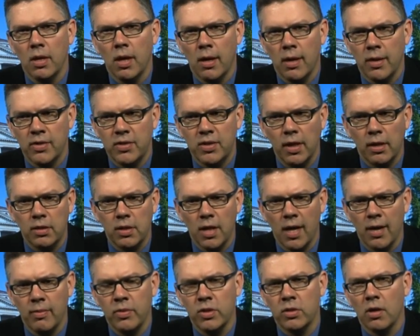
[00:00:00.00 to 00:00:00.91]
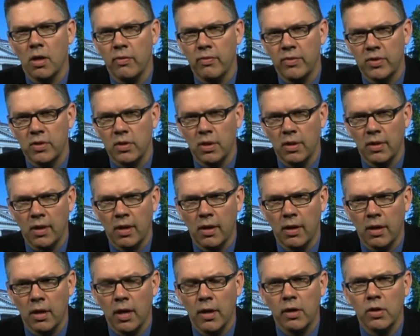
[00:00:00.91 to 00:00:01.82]
Sick time is obviously
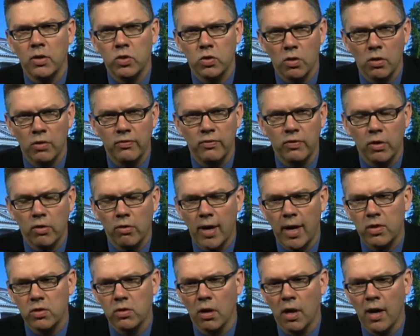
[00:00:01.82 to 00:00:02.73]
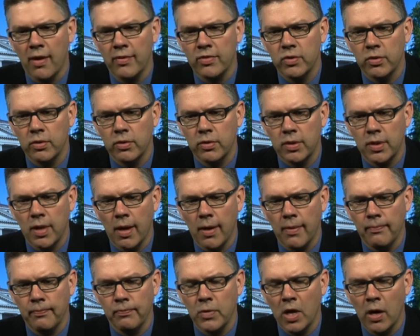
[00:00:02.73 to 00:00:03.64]
a concern for correctional officers.
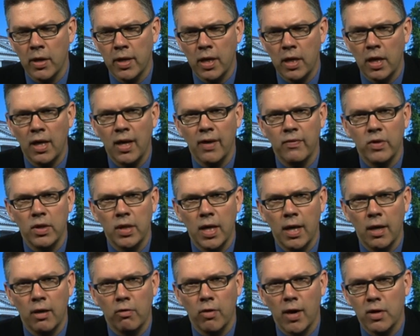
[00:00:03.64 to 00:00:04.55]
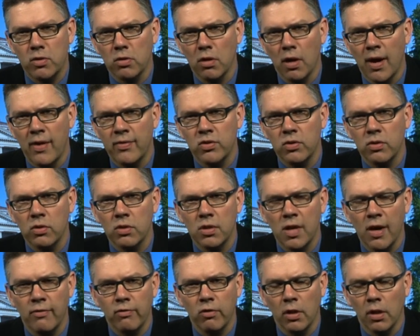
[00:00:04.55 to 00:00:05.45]
On any given day, correctional officers
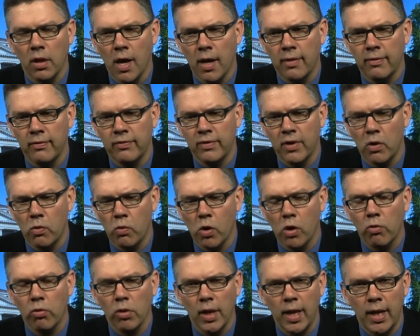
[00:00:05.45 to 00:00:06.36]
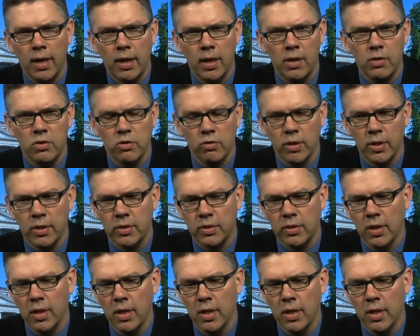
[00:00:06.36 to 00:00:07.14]
suffer a lot of work-related injuries.